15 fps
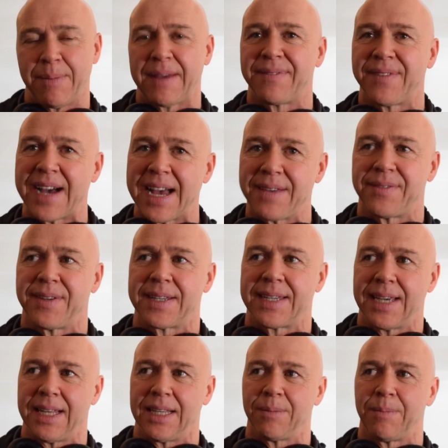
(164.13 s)
fight for
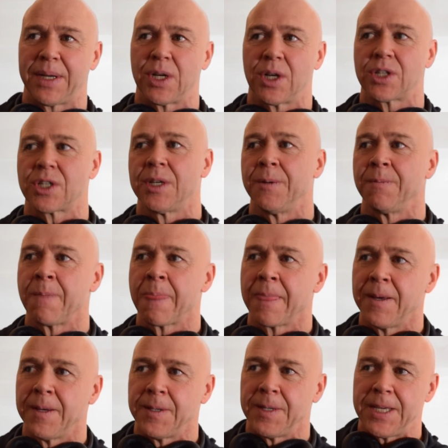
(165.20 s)
Kell, because
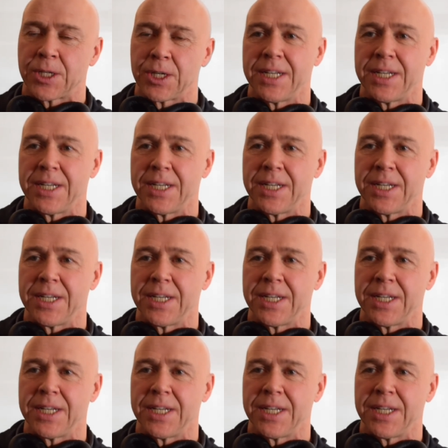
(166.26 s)
it's